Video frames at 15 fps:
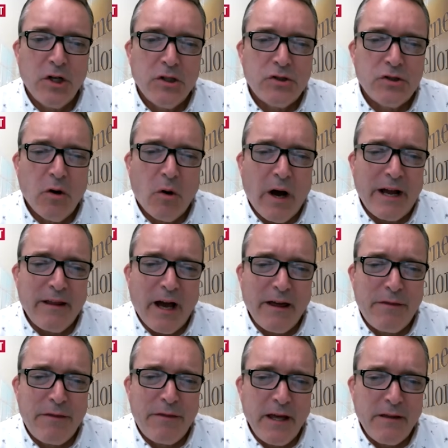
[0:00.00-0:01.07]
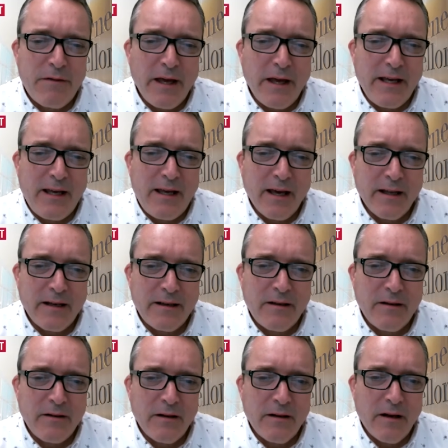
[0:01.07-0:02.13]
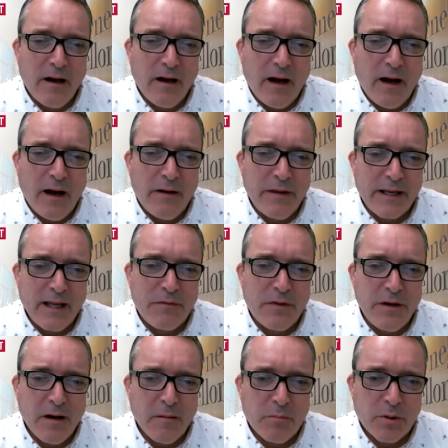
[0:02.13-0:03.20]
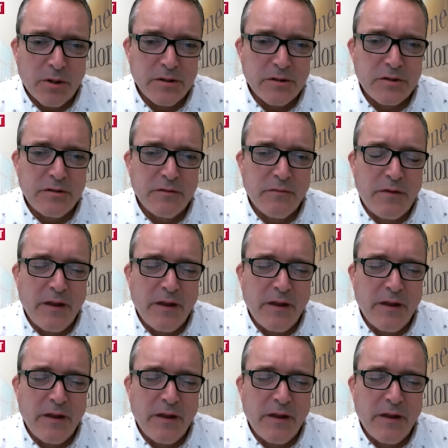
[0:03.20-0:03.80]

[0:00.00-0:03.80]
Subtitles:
So I think they get the numbers,